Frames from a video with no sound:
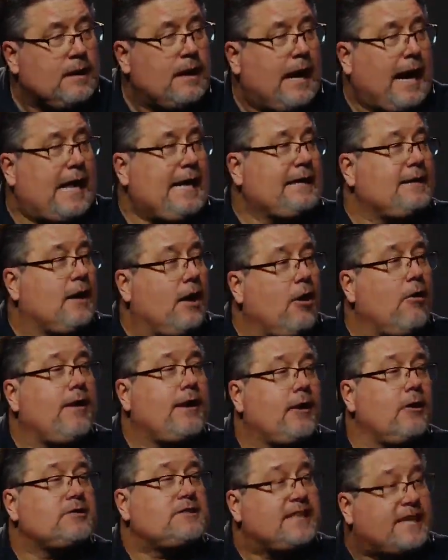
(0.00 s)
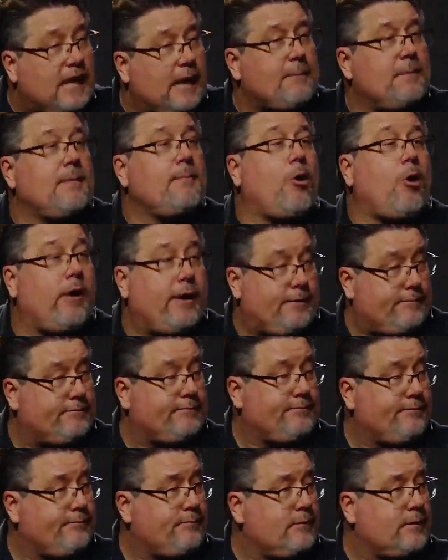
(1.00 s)
I need the Holy Ghost to get up in the morning.
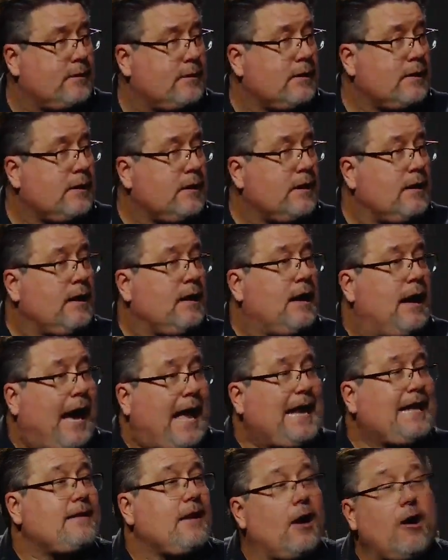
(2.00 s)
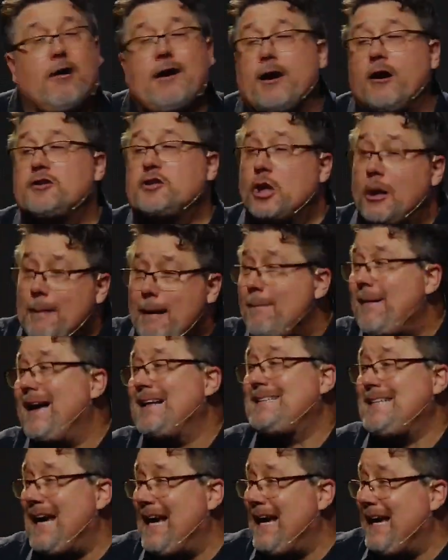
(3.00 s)
I need the Holy Ghost to go about my
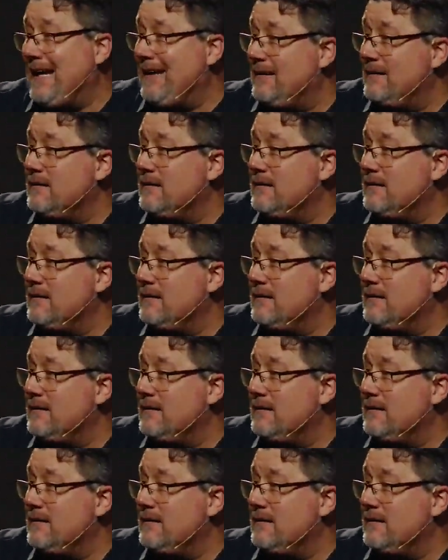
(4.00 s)
day.